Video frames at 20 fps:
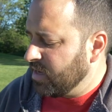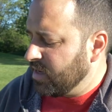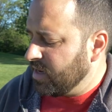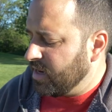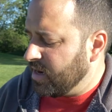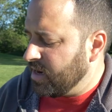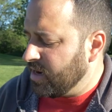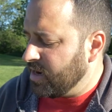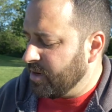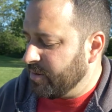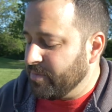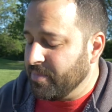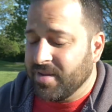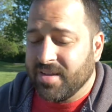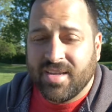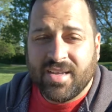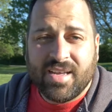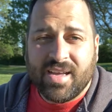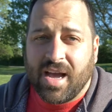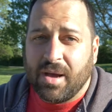Um,
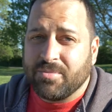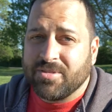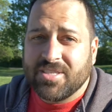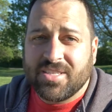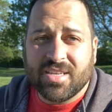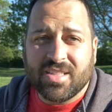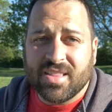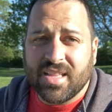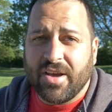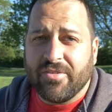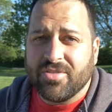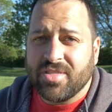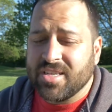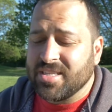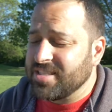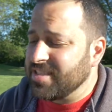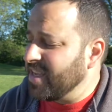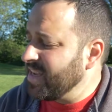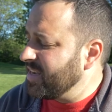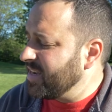I'm still loving
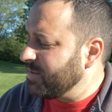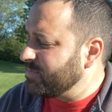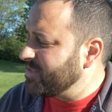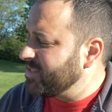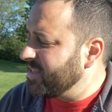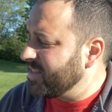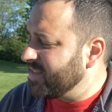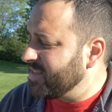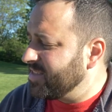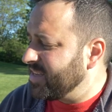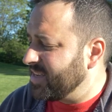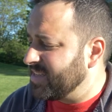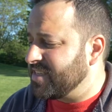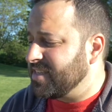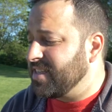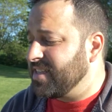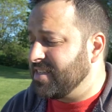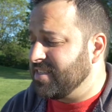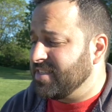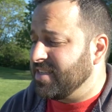this thing. I'm still addicted
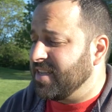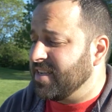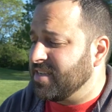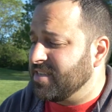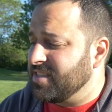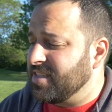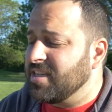to these things.